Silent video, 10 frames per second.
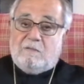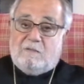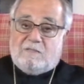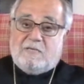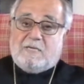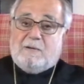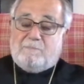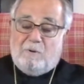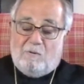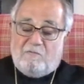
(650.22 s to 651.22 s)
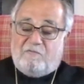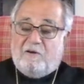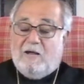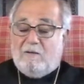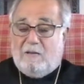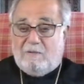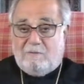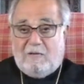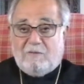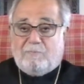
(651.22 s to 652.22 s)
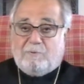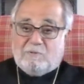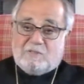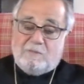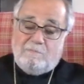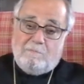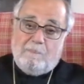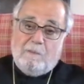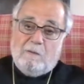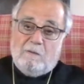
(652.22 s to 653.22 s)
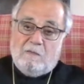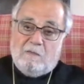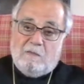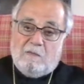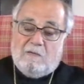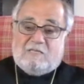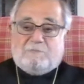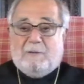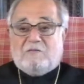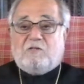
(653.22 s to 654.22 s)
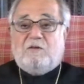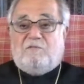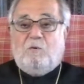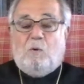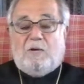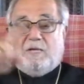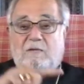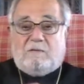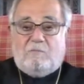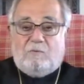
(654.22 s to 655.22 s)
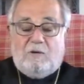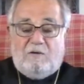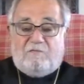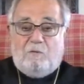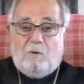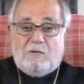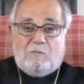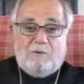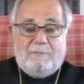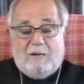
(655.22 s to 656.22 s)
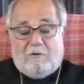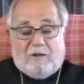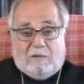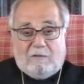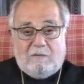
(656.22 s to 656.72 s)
to set up a whole file on the person, especially if you want to remarry.